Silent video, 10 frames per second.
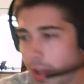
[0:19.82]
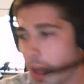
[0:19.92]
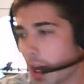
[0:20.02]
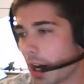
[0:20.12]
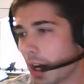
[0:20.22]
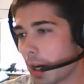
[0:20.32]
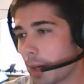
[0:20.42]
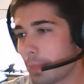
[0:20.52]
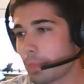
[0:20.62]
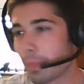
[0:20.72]

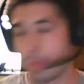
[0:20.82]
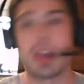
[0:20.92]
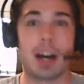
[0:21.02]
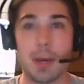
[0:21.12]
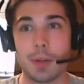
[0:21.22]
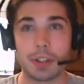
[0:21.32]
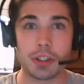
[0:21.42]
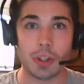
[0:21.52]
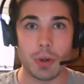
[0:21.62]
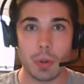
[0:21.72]
I watch a
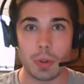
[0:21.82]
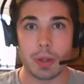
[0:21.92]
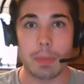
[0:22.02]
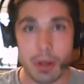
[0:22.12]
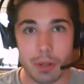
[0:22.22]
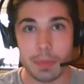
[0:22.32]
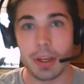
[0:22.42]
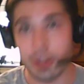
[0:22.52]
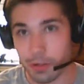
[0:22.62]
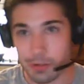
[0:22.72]
show, American
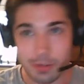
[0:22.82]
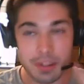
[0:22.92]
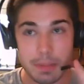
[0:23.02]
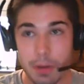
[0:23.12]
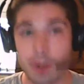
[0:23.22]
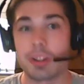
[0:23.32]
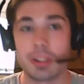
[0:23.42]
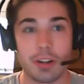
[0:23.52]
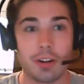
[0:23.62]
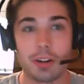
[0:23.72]
Pickers, the Pawn
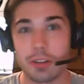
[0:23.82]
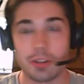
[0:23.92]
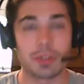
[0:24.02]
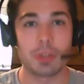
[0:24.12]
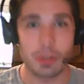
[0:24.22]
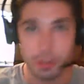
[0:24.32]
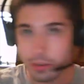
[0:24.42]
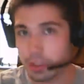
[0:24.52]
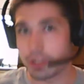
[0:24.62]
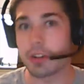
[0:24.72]
Stars, all those cool, all
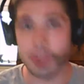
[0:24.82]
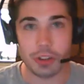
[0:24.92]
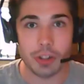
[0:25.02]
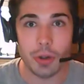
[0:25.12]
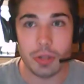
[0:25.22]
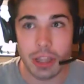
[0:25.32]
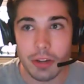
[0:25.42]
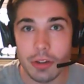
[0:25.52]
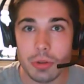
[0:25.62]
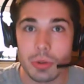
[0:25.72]
the shows have
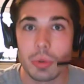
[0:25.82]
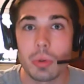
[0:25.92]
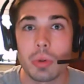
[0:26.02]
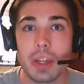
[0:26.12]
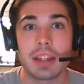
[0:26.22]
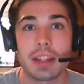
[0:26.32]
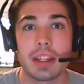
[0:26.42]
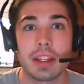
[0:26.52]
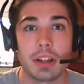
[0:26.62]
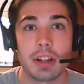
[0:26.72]
those cool
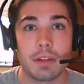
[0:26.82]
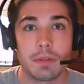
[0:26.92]
antique stuff.